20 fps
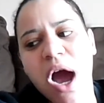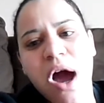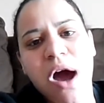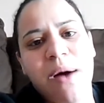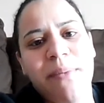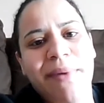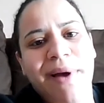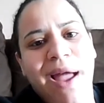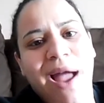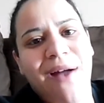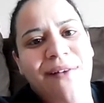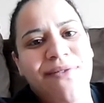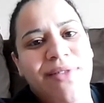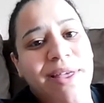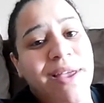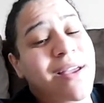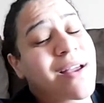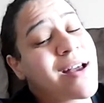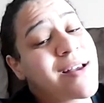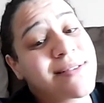Um, I have
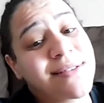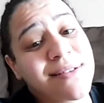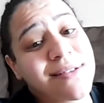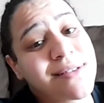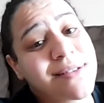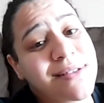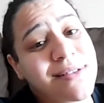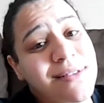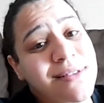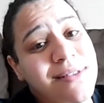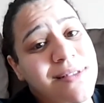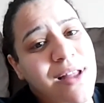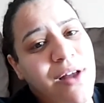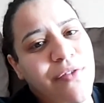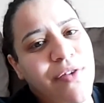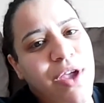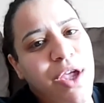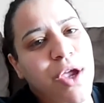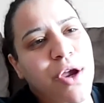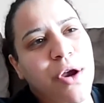like cousins and
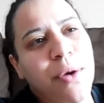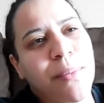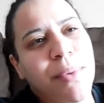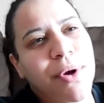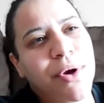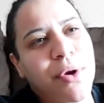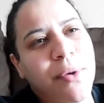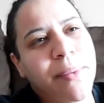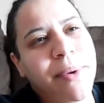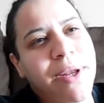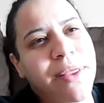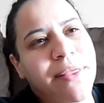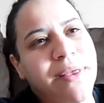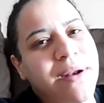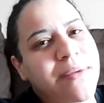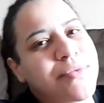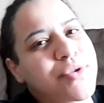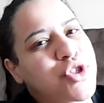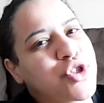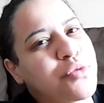stuff here, but nobody
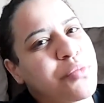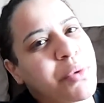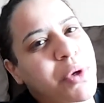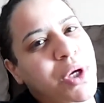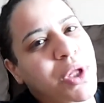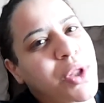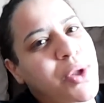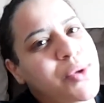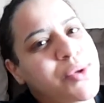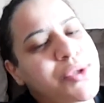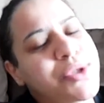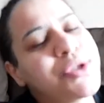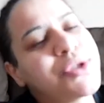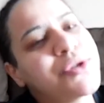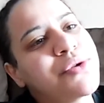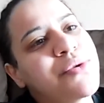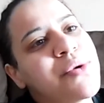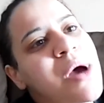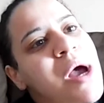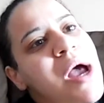that I'm super close
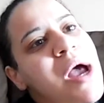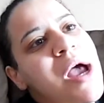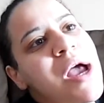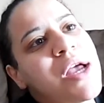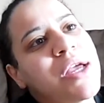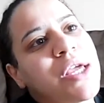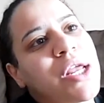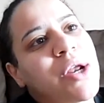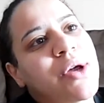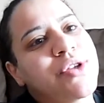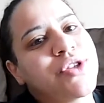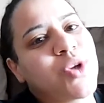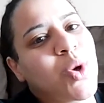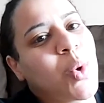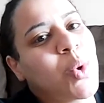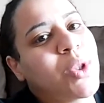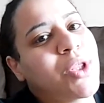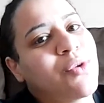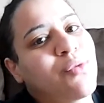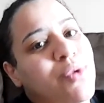to. You know, it's
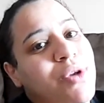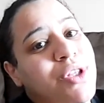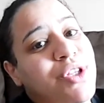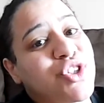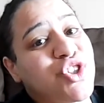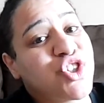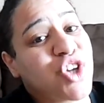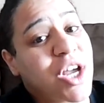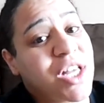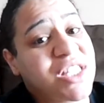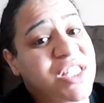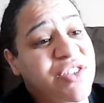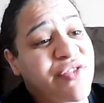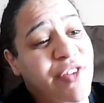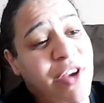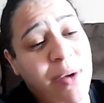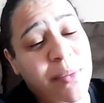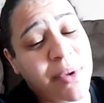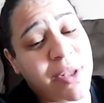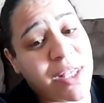only really John's
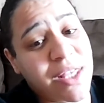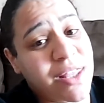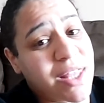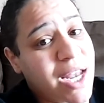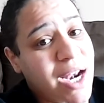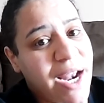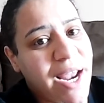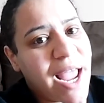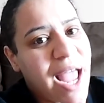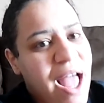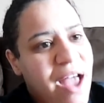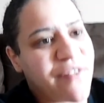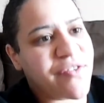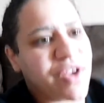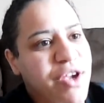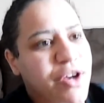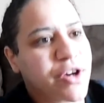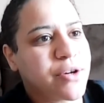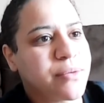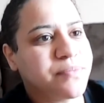family that I have
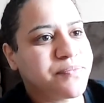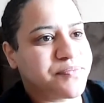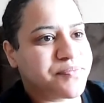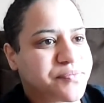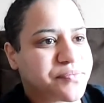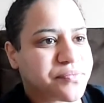here.